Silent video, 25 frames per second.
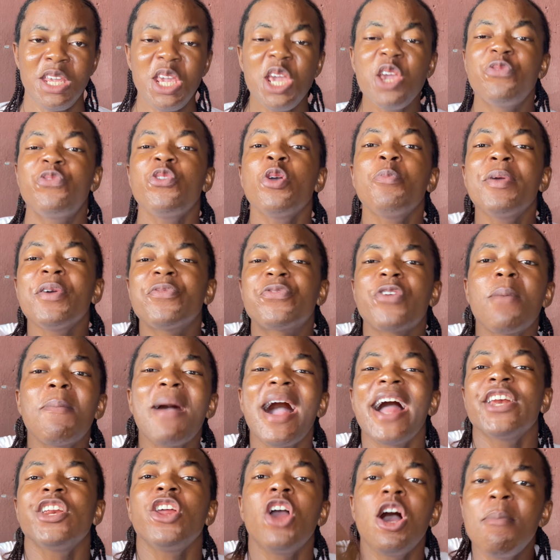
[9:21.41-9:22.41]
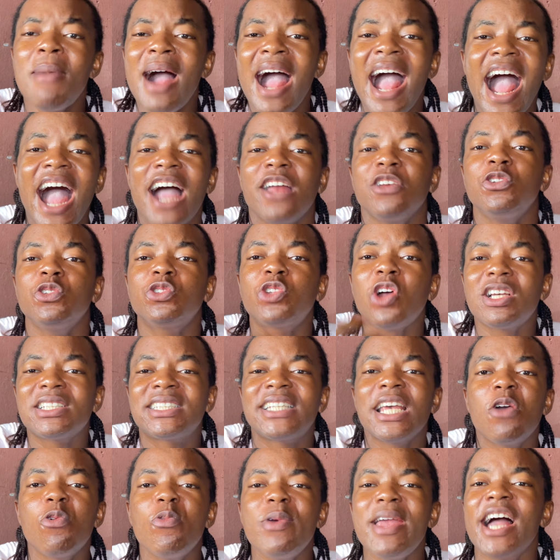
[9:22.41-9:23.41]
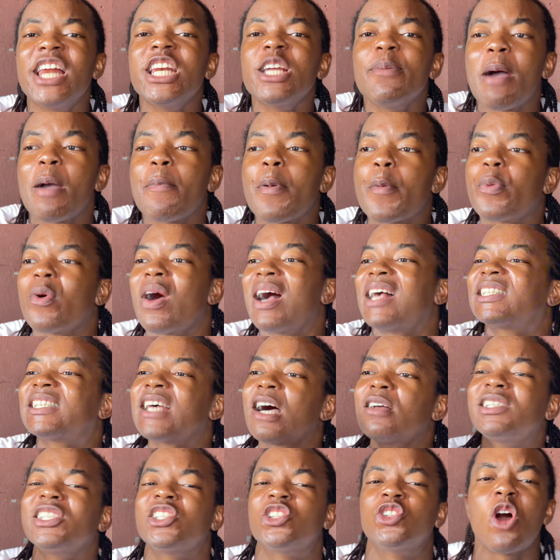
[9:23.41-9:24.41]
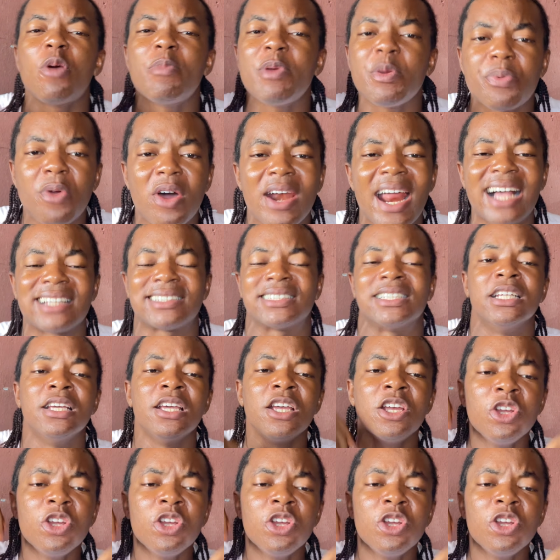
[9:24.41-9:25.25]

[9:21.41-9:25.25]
If you be from Anioma and you thought say we Anioma people and Southeast not be brothers,